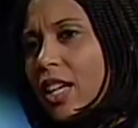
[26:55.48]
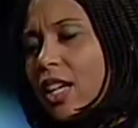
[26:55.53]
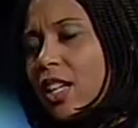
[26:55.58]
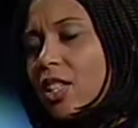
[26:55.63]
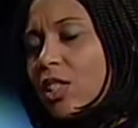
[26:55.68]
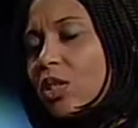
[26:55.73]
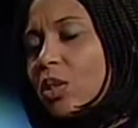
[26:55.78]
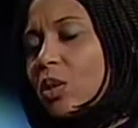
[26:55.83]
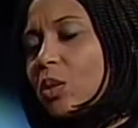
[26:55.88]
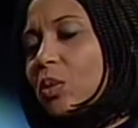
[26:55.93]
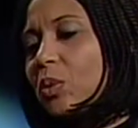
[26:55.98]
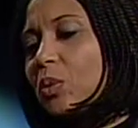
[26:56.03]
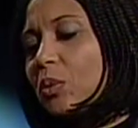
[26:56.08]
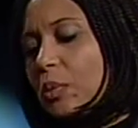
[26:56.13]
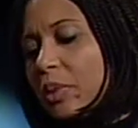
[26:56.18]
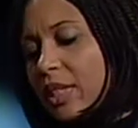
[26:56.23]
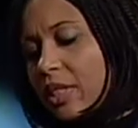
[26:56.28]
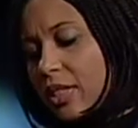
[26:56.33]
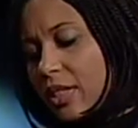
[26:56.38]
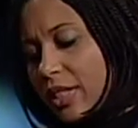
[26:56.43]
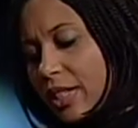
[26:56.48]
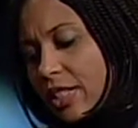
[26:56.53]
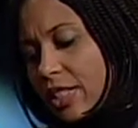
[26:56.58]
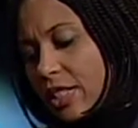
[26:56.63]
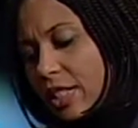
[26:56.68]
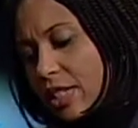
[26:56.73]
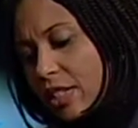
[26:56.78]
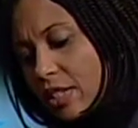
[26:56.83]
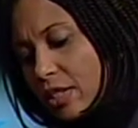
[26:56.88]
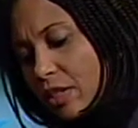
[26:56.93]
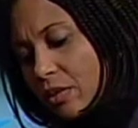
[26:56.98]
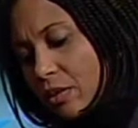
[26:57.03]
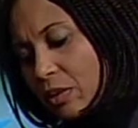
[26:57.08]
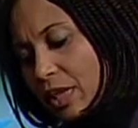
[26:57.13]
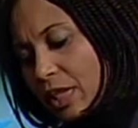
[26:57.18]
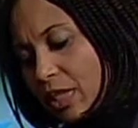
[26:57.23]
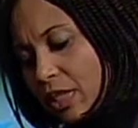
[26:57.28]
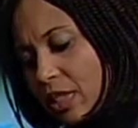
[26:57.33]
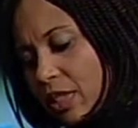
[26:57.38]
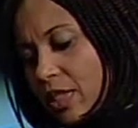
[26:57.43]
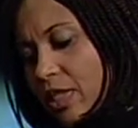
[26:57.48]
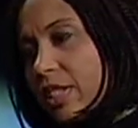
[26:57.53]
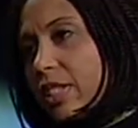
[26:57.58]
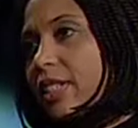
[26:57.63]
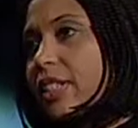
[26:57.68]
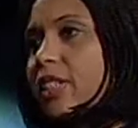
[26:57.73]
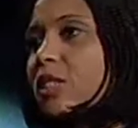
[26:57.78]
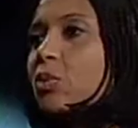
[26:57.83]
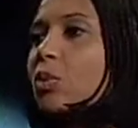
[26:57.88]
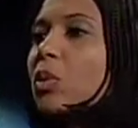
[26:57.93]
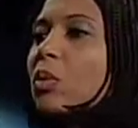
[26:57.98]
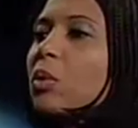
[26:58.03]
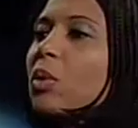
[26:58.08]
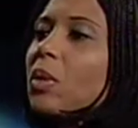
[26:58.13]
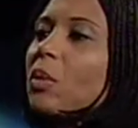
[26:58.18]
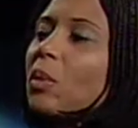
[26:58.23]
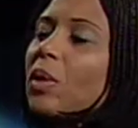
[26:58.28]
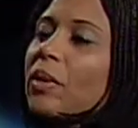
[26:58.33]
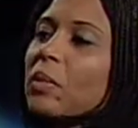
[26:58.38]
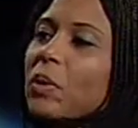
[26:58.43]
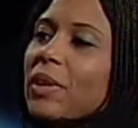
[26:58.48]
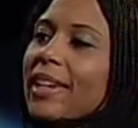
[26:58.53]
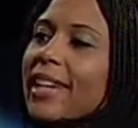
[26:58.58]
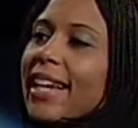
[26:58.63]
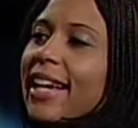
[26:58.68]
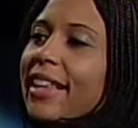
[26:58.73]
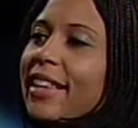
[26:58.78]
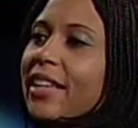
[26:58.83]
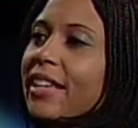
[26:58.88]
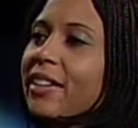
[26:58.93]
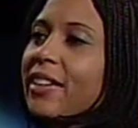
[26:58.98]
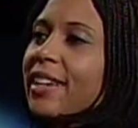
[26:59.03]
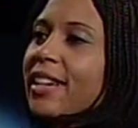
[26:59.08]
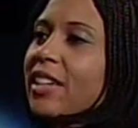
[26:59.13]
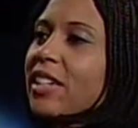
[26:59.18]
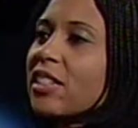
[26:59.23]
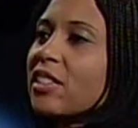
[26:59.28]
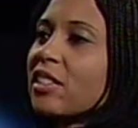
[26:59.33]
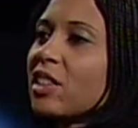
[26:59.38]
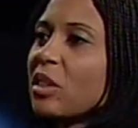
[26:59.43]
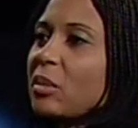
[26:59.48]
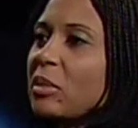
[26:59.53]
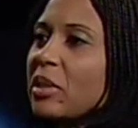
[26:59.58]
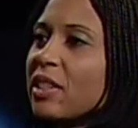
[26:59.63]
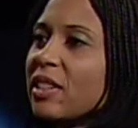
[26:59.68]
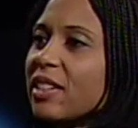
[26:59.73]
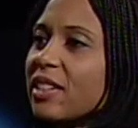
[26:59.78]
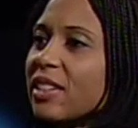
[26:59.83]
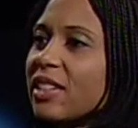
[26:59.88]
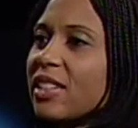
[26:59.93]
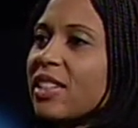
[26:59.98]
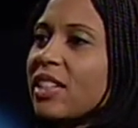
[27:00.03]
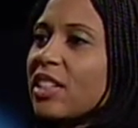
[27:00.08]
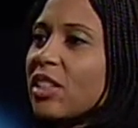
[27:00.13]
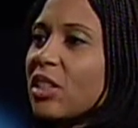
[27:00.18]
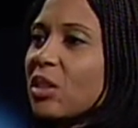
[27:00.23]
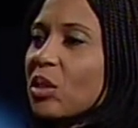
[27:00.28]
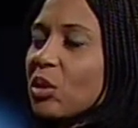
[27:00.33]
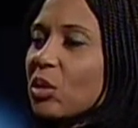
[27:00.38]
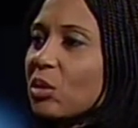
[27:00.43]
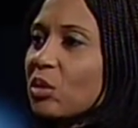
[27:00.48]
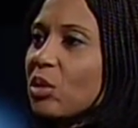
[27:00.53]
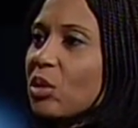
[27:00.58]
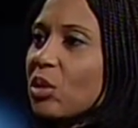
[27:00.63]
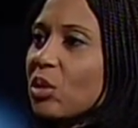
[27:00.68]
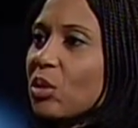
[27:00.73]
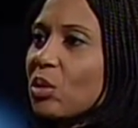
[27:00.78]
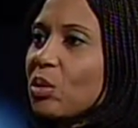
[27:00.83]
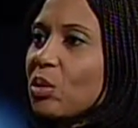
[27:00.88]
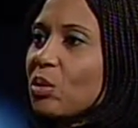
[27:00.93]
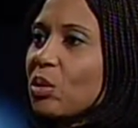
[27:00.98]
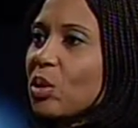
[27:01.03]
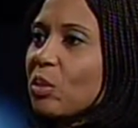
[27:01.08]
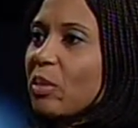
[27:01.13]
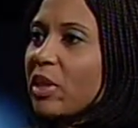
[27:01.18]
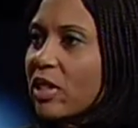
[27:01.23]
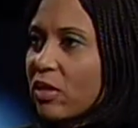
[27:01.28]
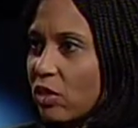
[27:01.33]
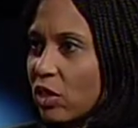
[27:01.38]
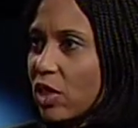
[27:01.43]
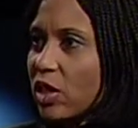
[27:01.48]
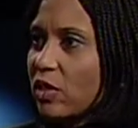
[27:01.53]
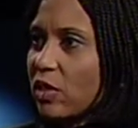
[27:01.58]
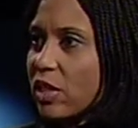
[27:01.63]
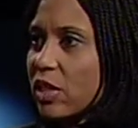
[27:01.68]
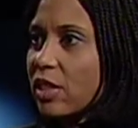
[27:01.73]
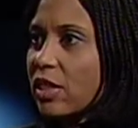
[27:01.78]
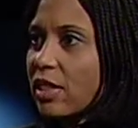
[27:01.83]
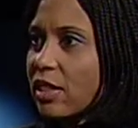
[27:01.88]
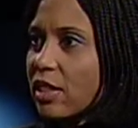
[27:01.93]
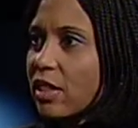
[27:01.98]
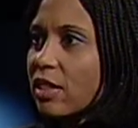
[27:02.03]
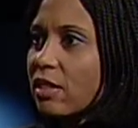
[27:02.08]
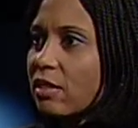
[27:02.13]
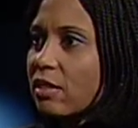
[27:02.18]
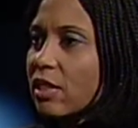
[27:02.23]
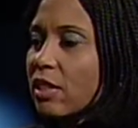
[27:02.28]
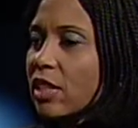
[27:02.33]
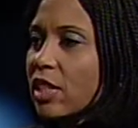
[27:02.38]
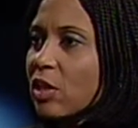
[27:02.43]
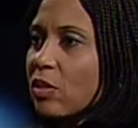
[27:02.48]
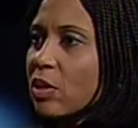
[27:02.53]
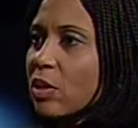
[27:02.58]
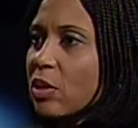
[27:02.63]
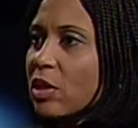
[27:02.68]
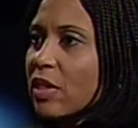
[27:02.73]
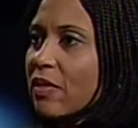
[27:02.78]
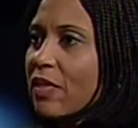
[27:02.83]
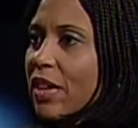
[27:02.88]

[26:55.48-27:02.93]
So, Bill, as we look to this, what can the international community do to be of service to these folks if